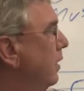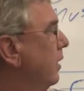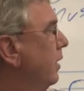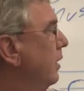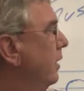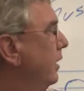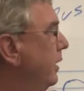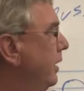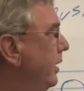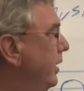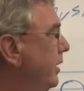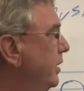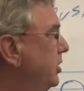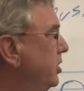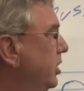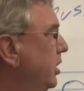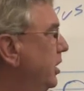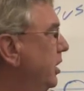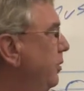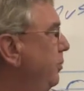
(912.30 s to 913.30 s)
E,
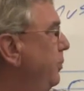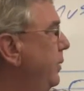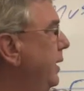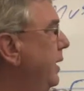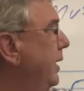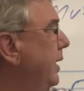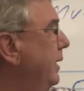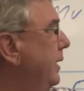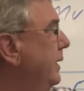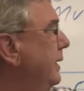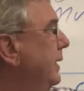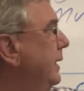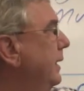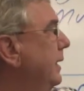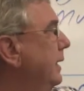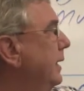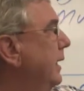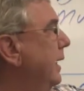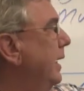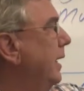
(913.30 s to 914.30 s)
G, B,
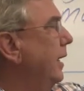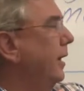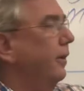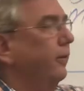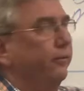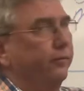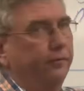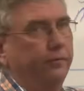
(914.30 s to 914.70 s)
D, F.